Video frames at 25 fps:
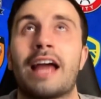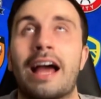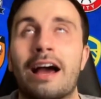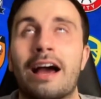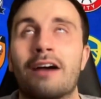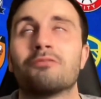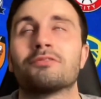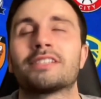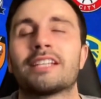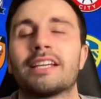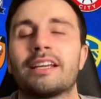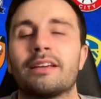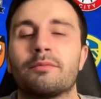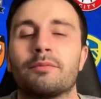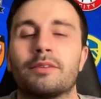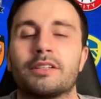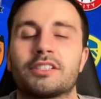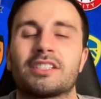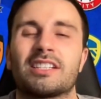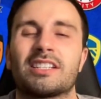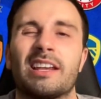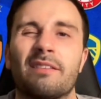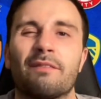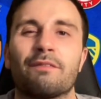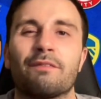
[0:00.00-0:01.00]
team, which
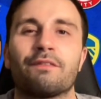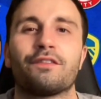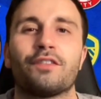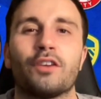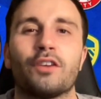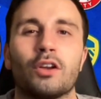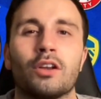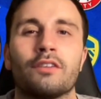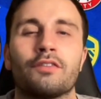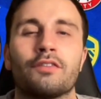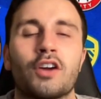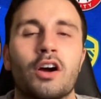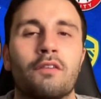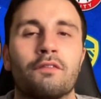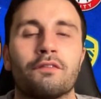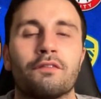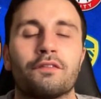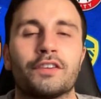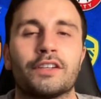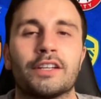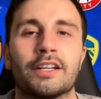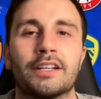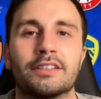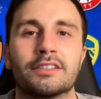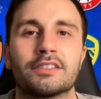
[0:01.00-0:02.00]
seem full of
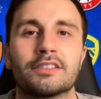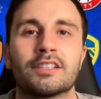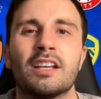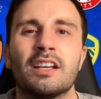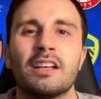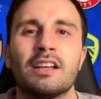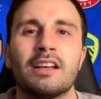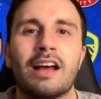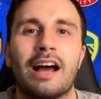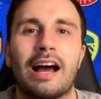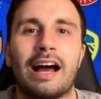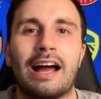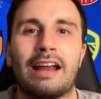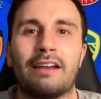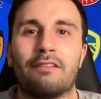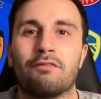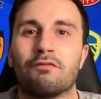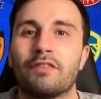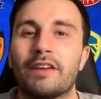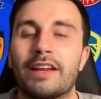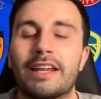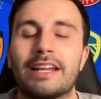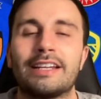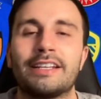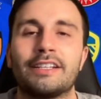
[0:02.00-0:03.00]
confidence and
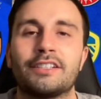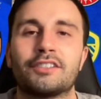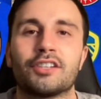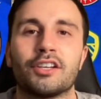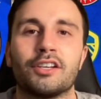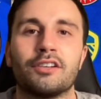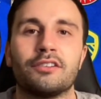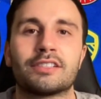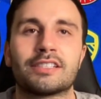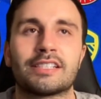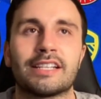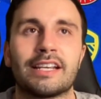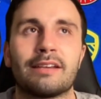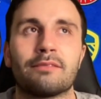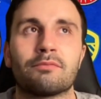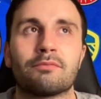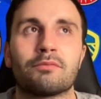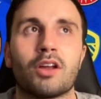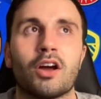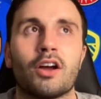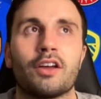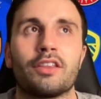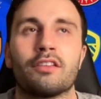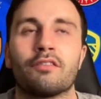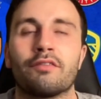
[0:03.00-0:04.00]
really do seem
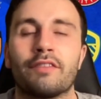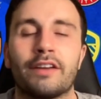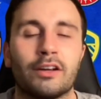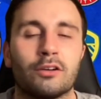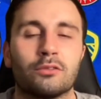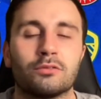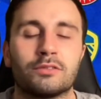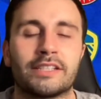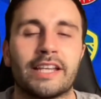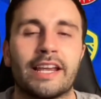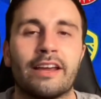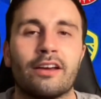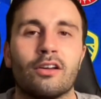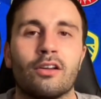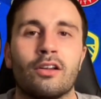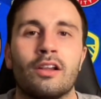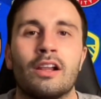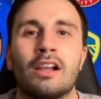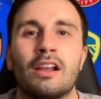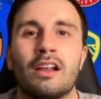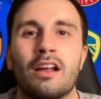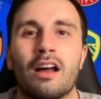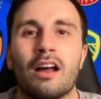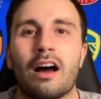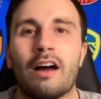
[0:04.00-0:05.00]
like the real deal,
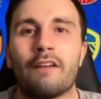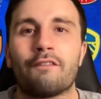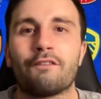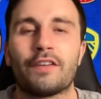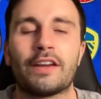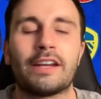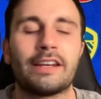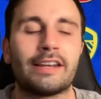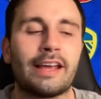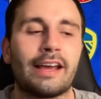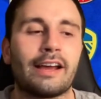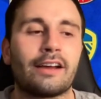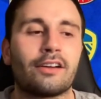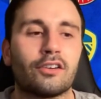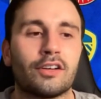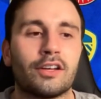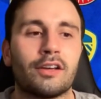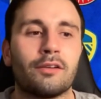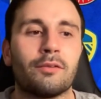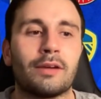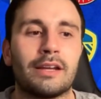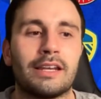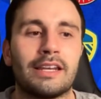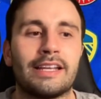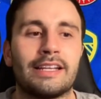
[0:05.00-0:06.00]
I think they're going
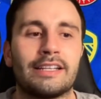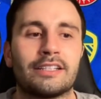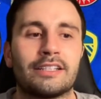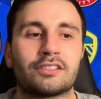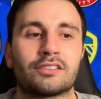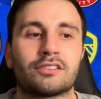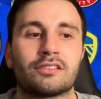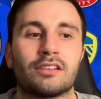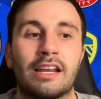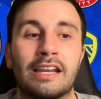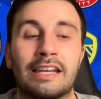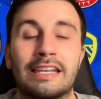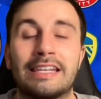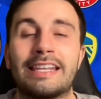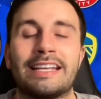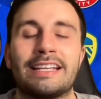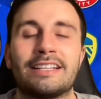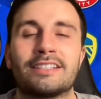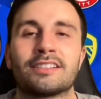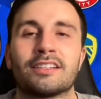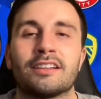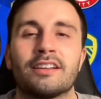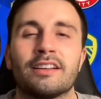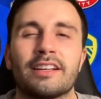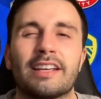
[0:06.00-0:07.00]
to at least
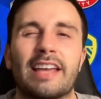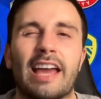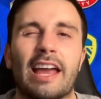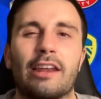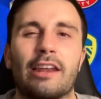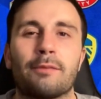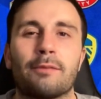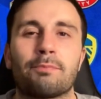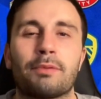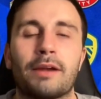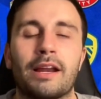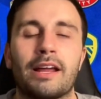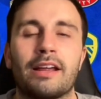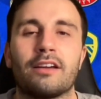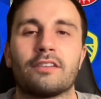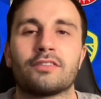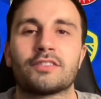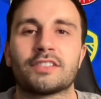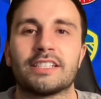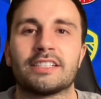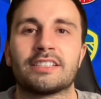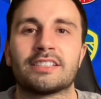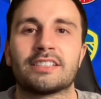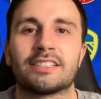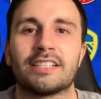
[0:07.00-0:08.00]
get the playoffs
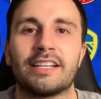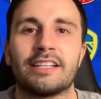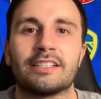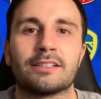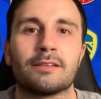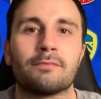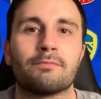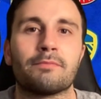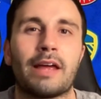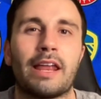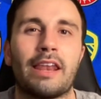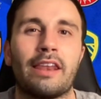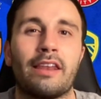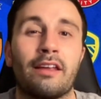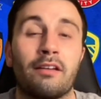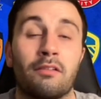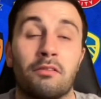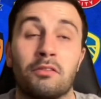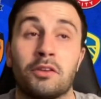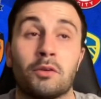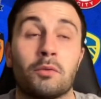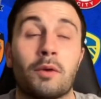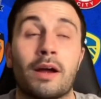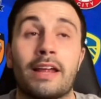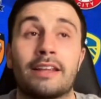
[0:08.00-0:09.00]
this season. But
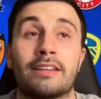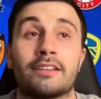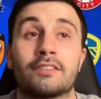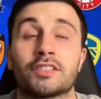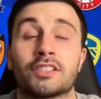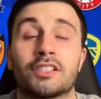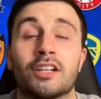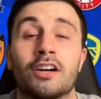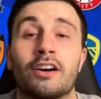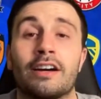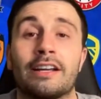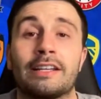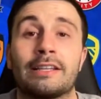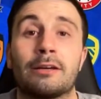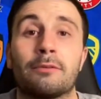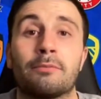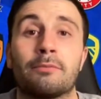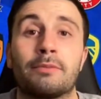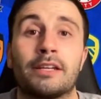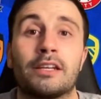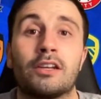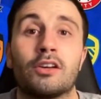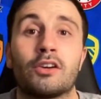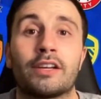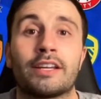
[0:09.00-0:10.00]
the way they've started, they'll be
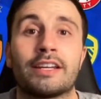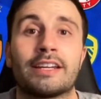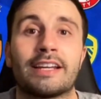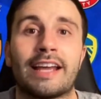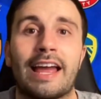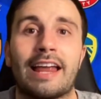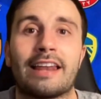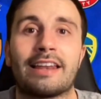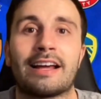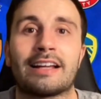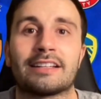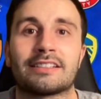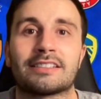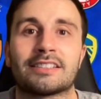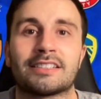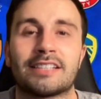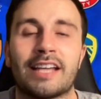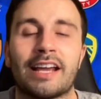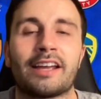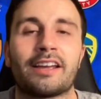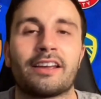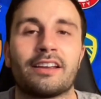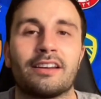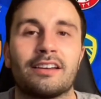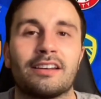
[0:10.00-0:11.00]
looking to get that
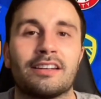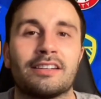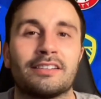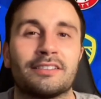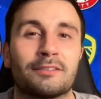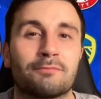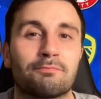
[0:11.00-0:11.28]
second